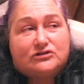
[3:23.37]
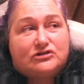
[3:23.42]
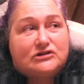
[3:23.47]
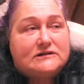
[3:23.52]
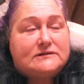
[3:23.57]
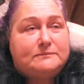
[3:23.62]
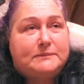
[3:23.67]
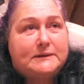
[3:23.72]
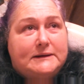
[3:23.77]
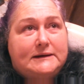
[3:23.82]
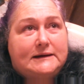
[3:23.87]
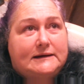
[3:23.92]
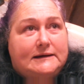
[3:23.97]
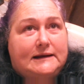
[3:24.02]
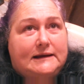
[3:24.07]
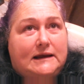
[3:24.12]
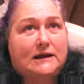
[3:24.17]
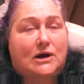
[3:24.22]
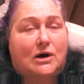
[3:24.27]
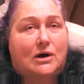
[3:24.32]
She's been in
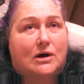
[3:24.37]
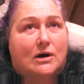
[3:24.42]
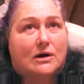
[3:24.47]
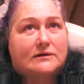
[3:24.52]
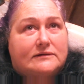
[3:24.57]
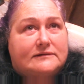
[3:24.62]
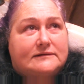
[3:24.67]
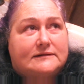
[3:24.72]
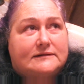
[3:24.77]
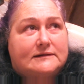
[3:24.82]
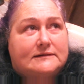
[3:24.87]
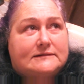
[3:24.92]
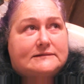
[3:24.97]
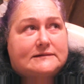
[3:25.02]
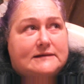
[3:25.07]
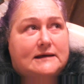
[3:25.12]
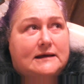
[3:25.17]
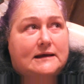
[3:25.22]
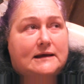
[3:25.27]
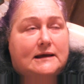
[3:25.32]
ER since